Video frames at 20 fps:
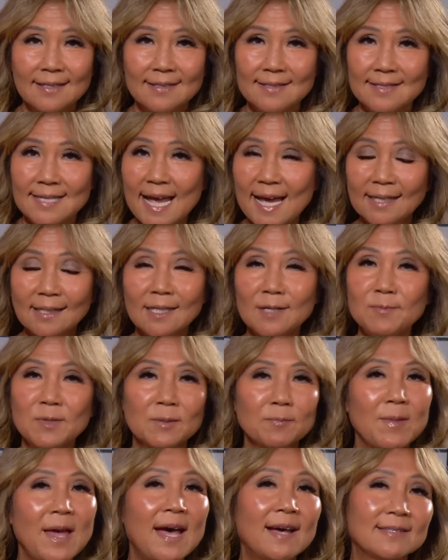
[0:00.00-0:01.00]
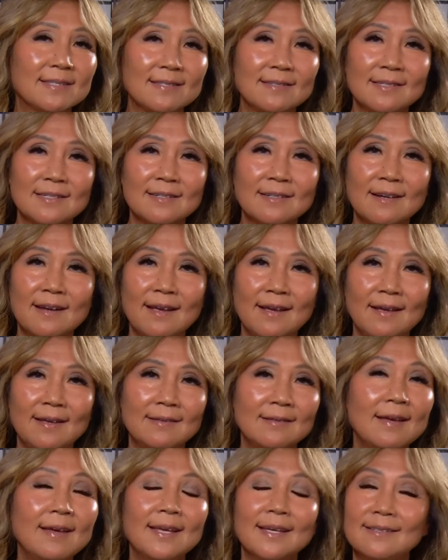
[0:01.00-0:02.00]
Natalie McMaster and
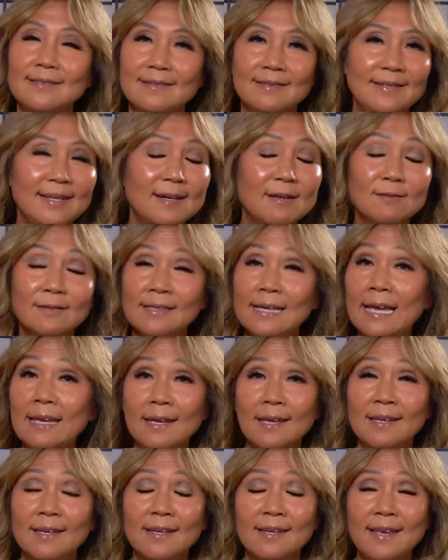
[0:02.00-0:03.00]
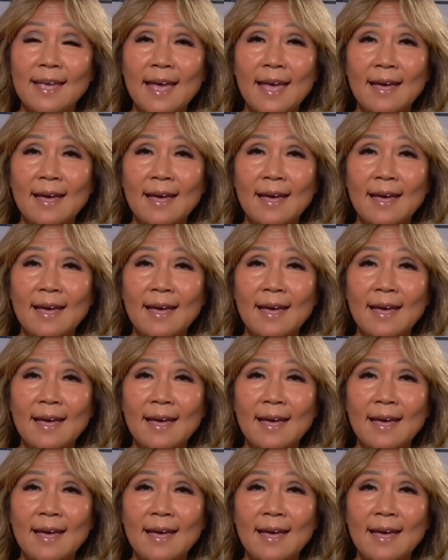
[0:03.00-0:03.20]
Donnell Leahy.